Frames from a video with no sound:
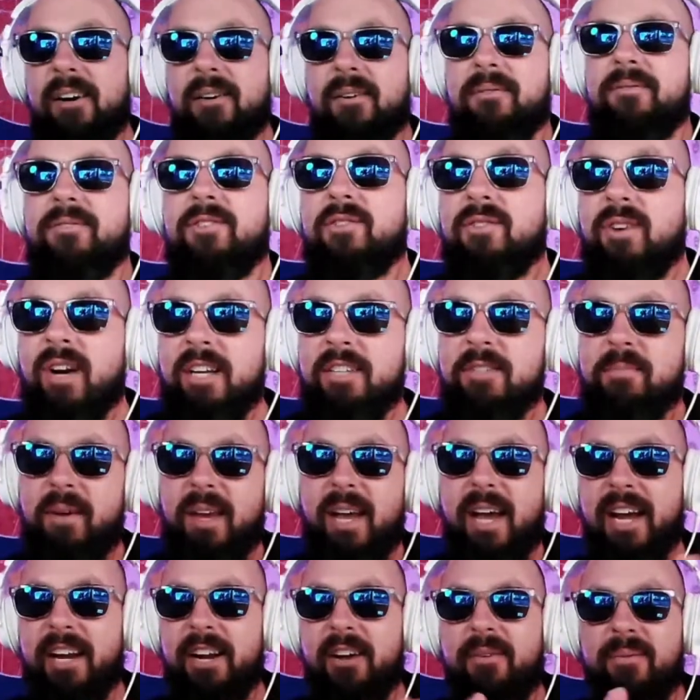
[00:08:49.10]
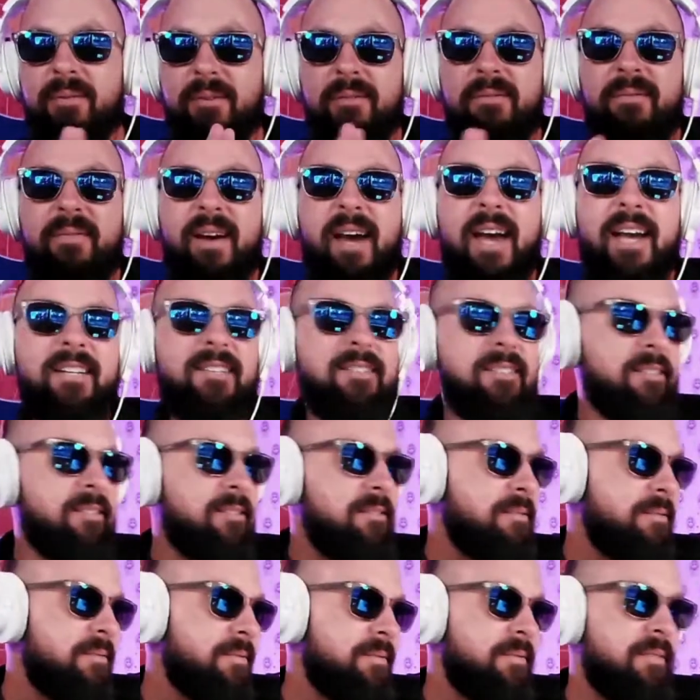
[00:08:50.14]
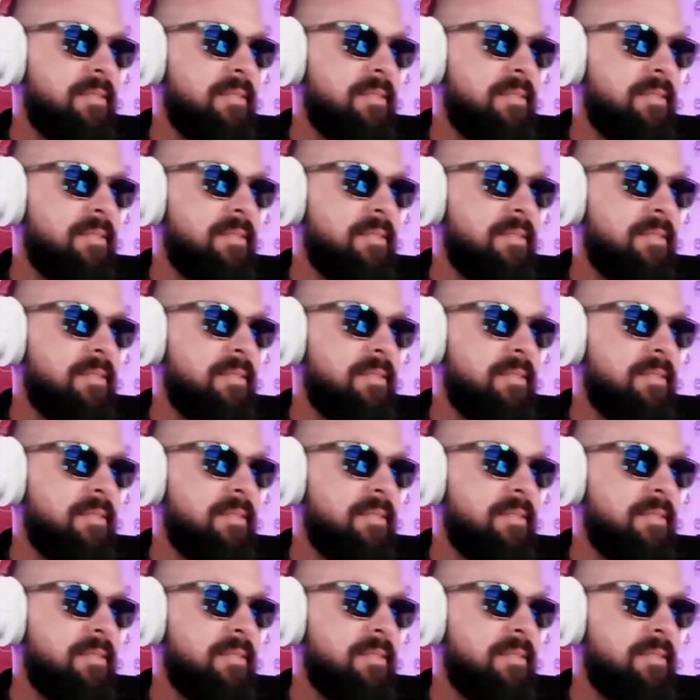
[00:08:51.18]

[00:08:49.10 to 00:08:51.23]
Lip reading: I know. Trust me, I know for a fact.